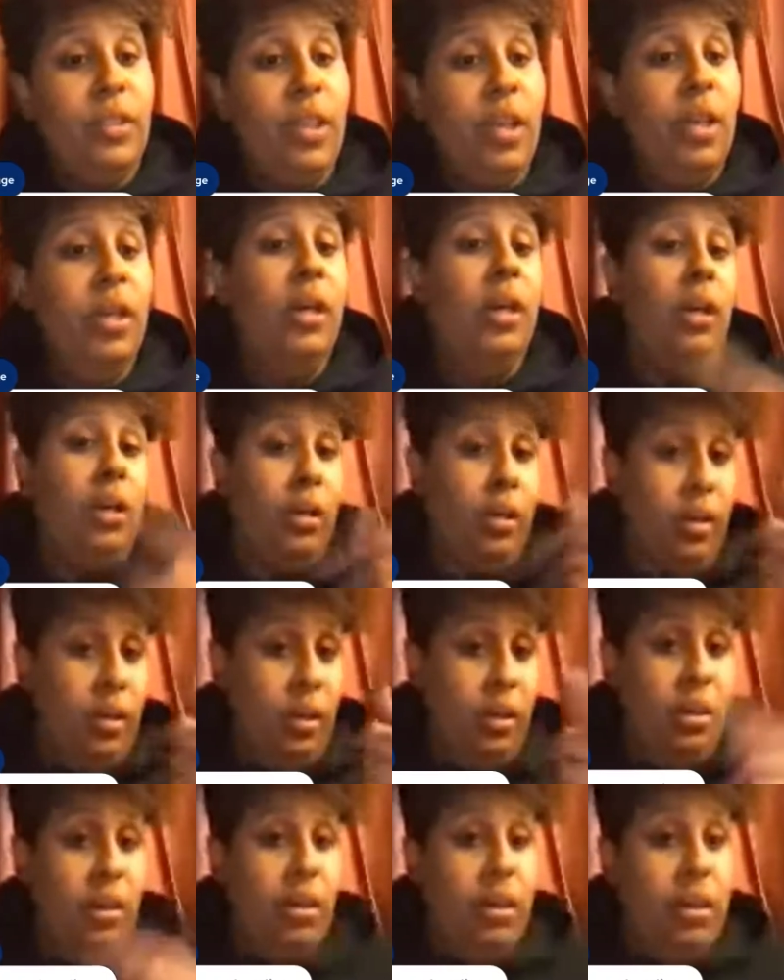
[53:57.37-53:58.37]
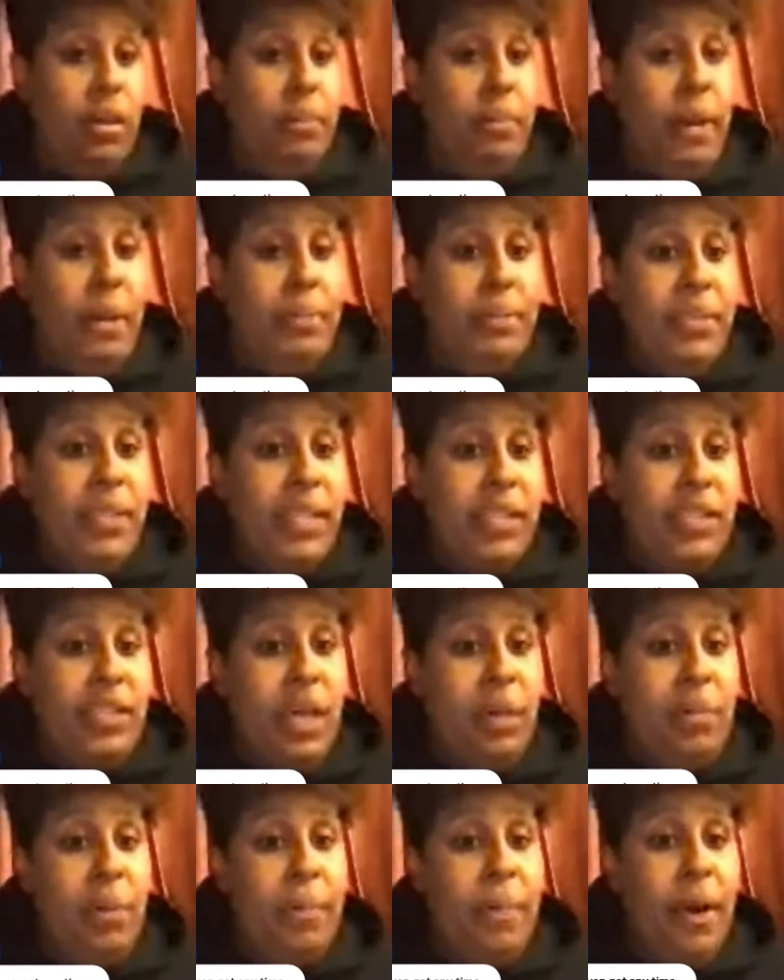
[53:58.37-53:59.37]
Huh. Bobby says
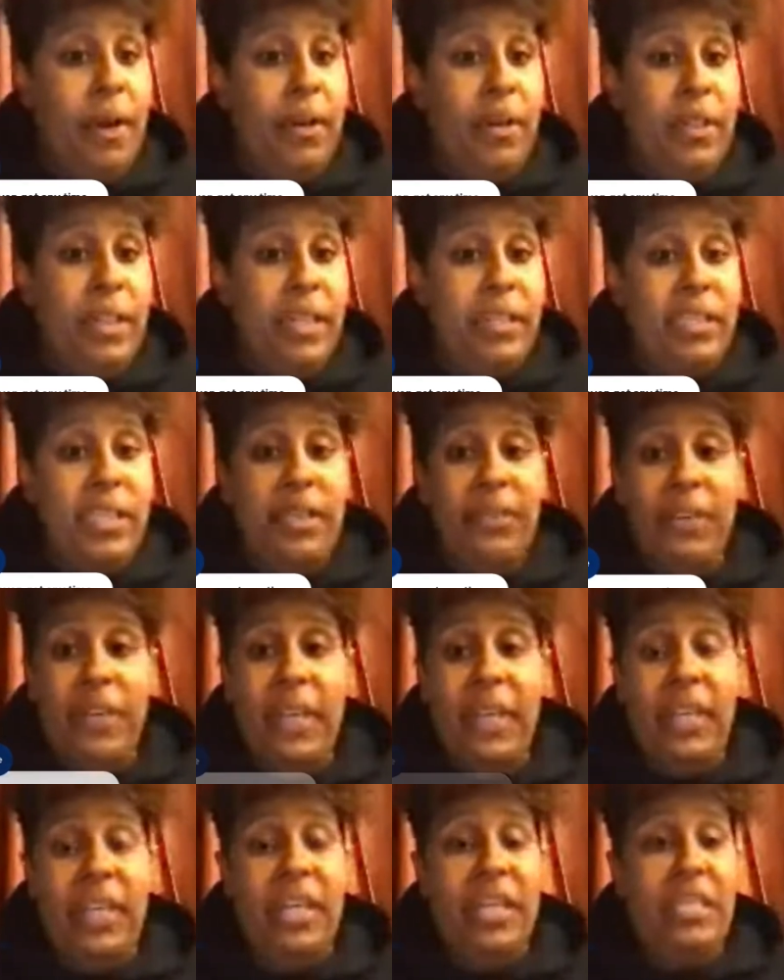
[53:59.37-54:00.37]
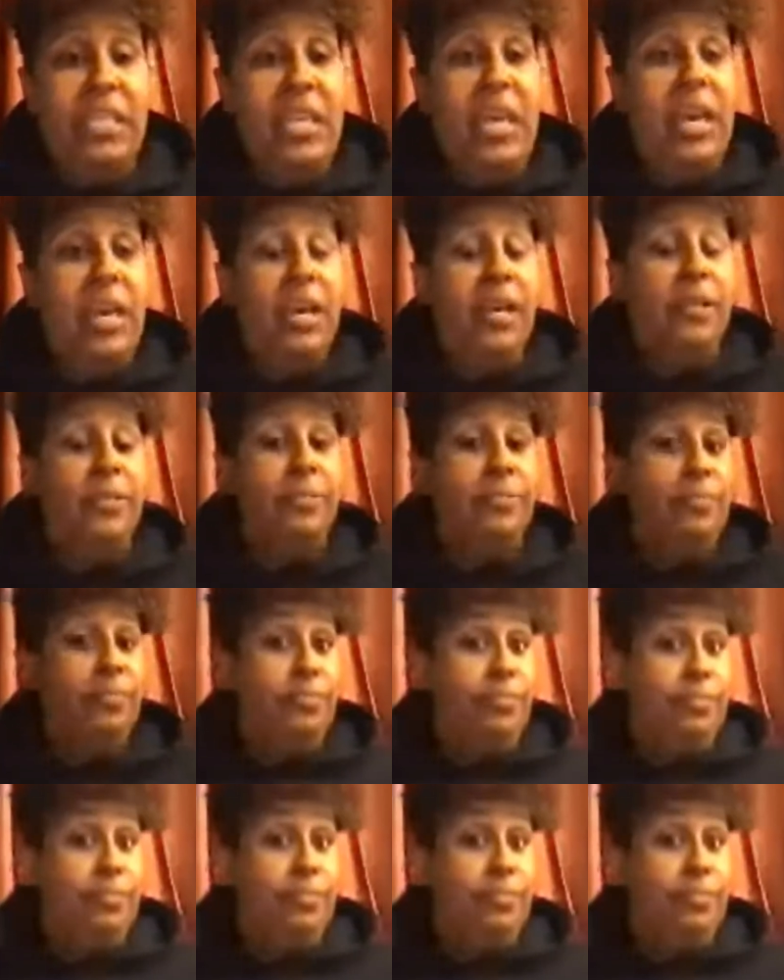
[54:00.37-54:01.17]
double murder doesn't even get any time.